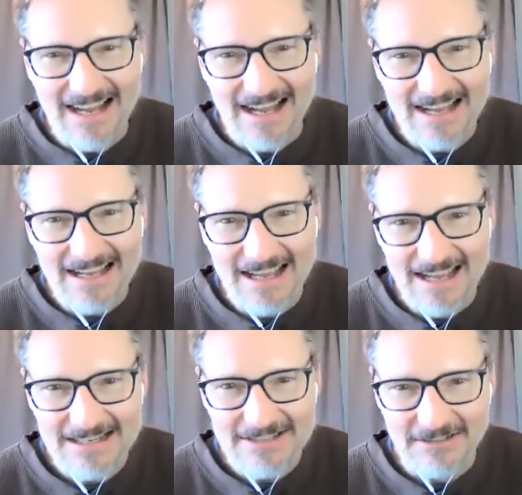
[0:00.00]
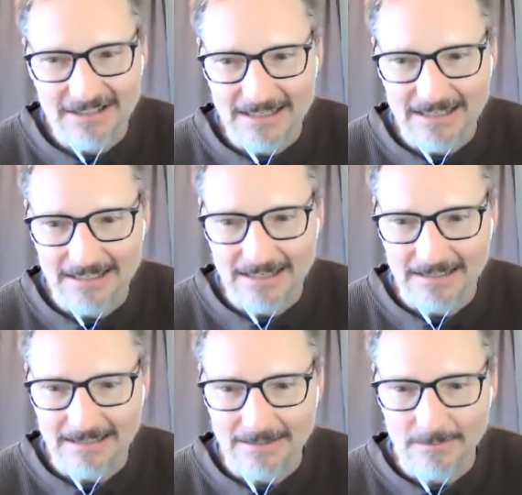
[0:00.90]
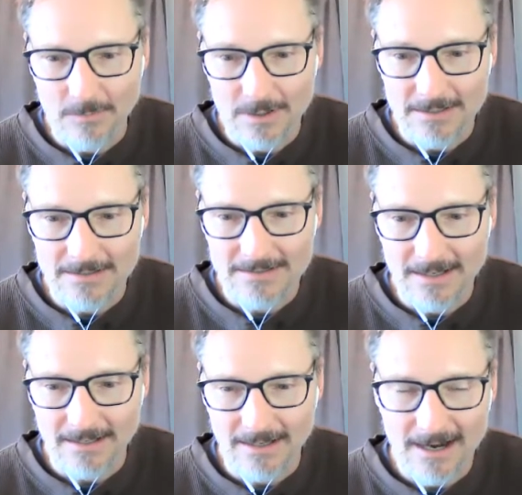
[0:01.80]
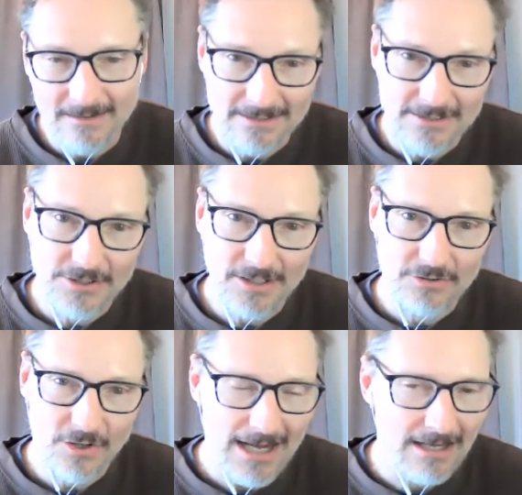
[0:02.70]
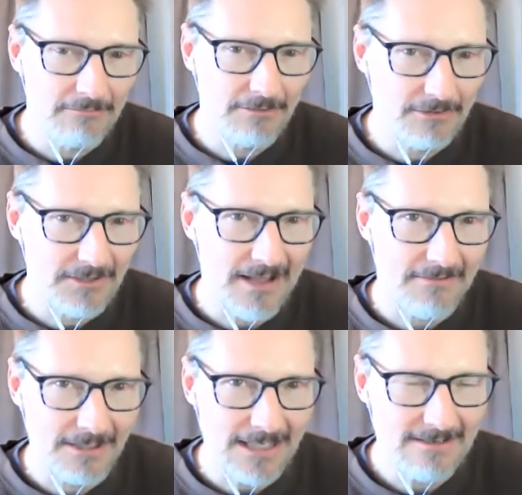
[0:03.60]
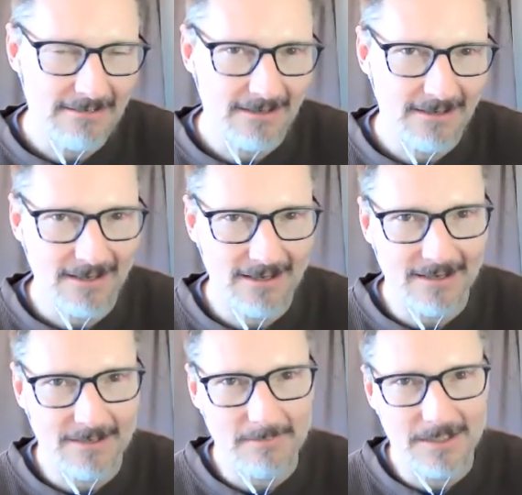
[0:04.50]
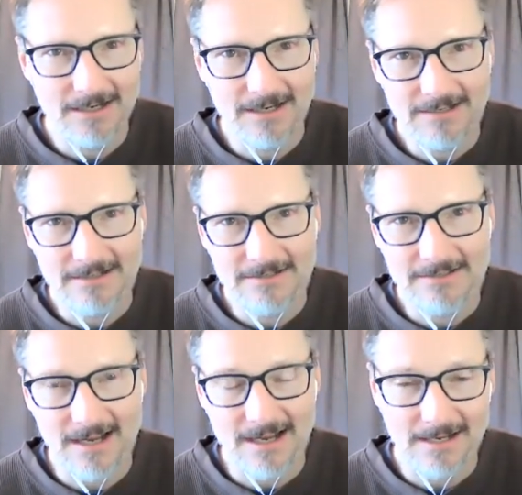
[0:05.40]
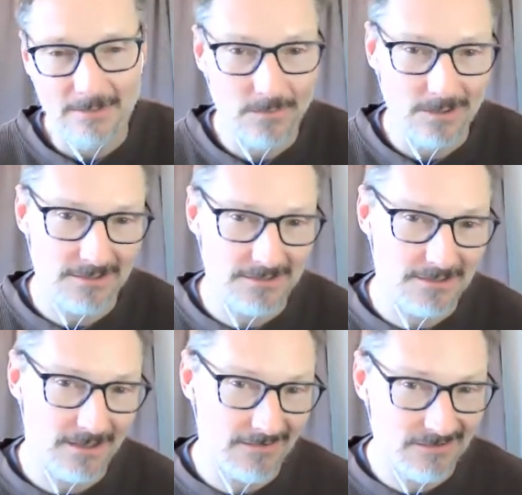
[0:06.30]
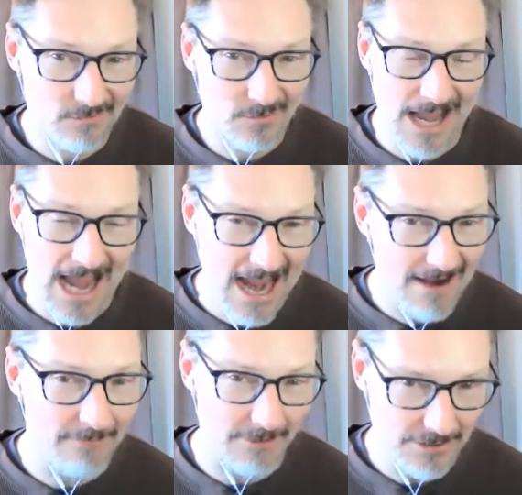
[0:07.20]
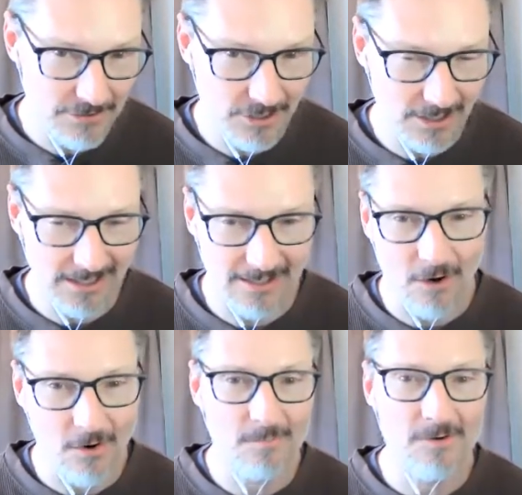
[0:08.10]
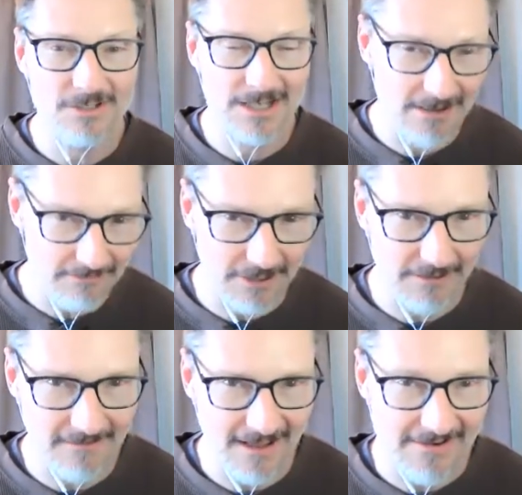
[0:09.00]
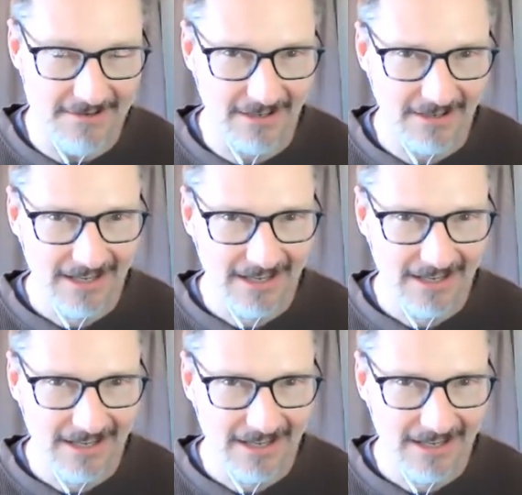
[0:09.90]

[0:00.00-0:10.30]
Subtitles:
I actually was a college track and field athlete, and because I was sort of average in almost every event,